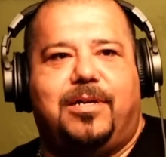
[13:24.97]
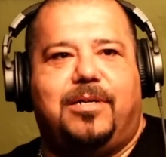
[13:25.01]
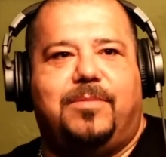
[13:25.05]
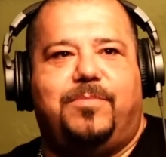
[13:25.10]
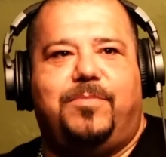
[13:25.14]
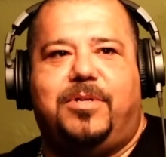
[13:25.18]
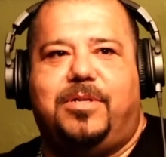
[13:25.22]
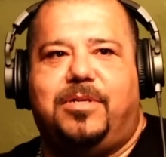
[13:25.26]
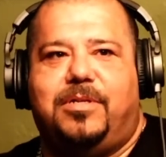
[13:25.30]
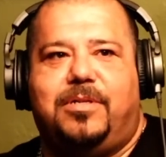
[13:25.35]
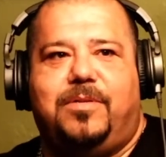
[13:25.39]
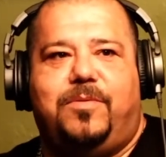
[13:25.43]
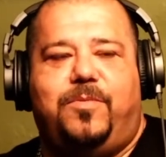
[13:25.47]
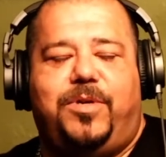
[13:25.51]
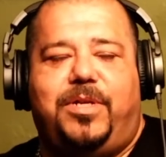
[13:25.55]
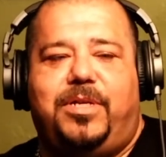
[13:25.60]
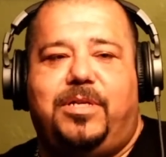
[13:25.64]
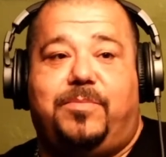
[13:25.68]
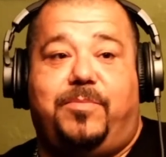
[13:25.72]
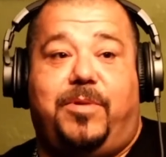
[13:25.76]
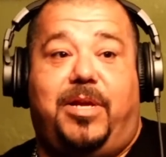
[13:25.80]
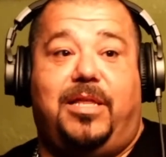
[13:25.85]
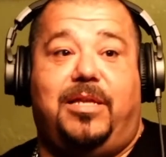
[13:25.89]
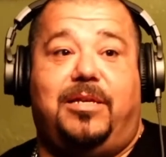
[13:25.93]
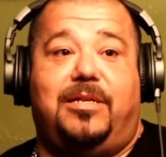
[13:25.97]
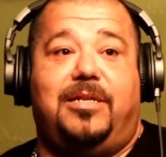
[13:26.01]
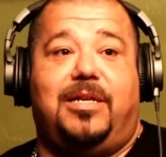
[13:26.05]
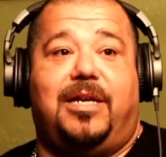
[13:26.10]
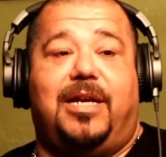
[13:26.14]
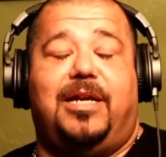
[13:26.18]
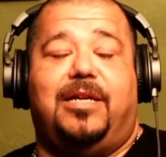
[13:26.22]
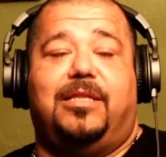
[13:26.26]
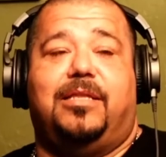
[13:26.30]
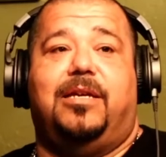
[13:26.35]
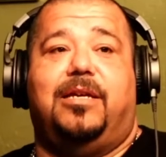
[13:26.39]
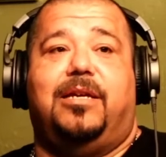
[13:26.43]
But we just mainly hung
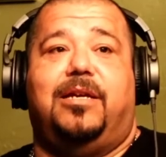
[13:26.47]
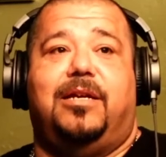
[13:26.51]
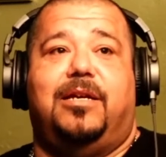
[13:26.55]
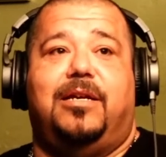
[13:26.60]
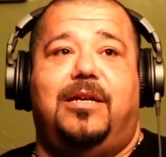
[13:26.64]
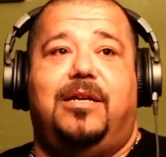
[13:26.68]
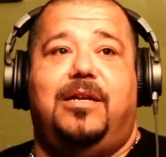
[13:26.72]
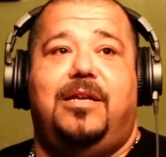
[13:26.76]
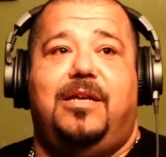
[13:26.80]
out there.